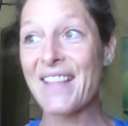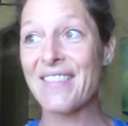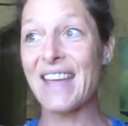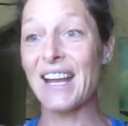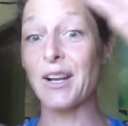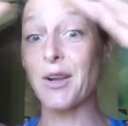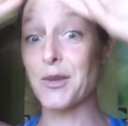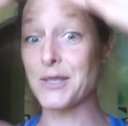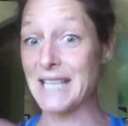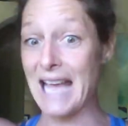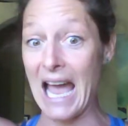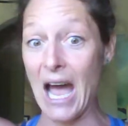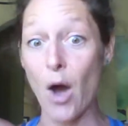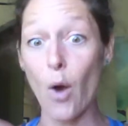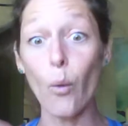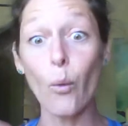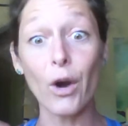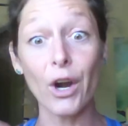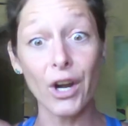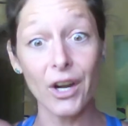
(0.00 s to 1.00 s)
that goes
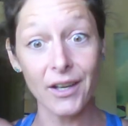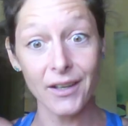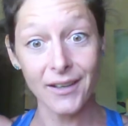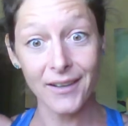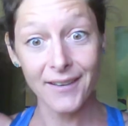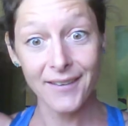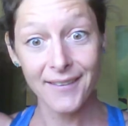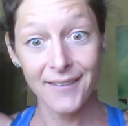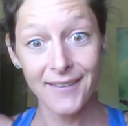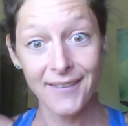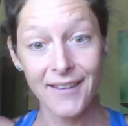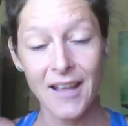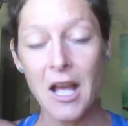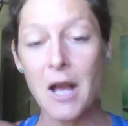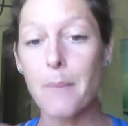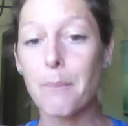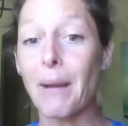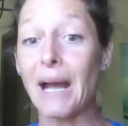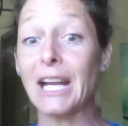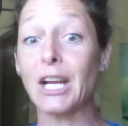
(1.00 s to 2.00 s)
outward
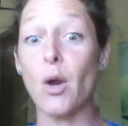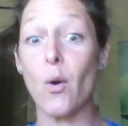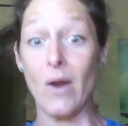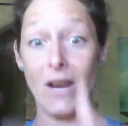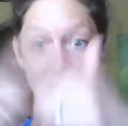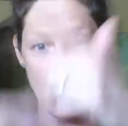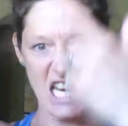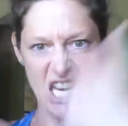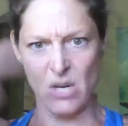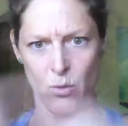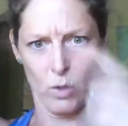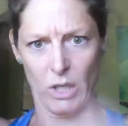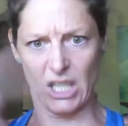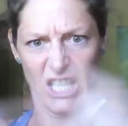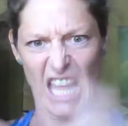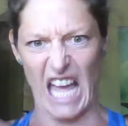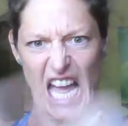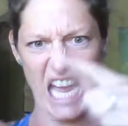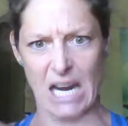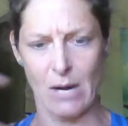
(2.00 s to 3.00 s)
by going inward
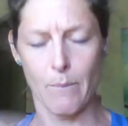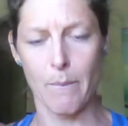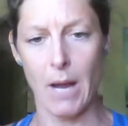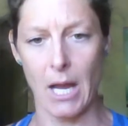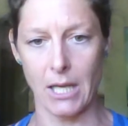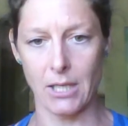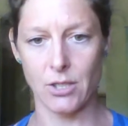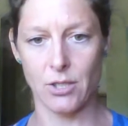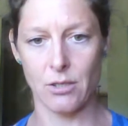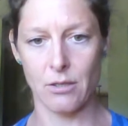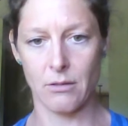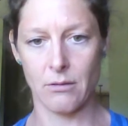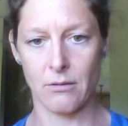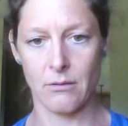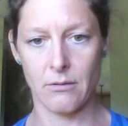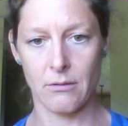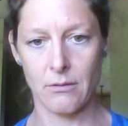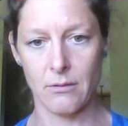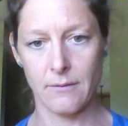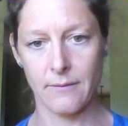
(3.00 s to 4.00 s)
that much.
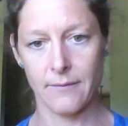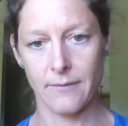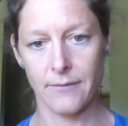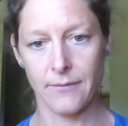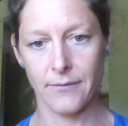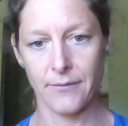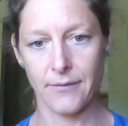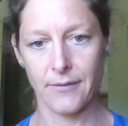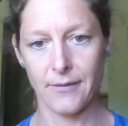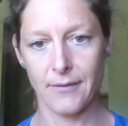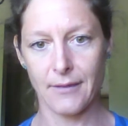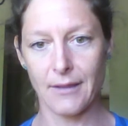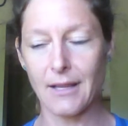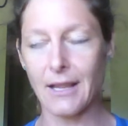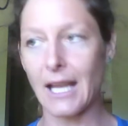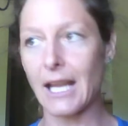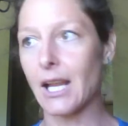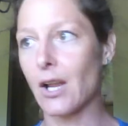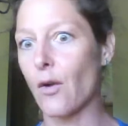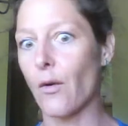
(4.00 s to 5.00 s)

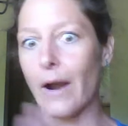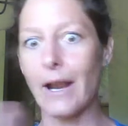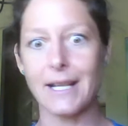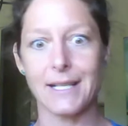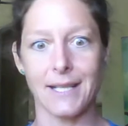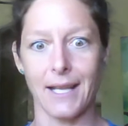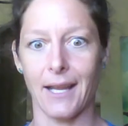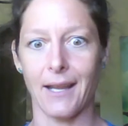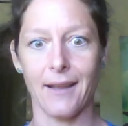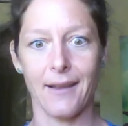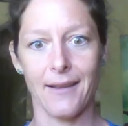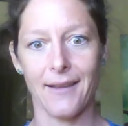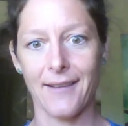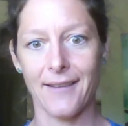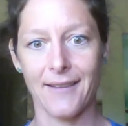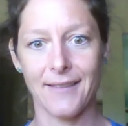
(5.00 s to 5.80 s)
Like crazy.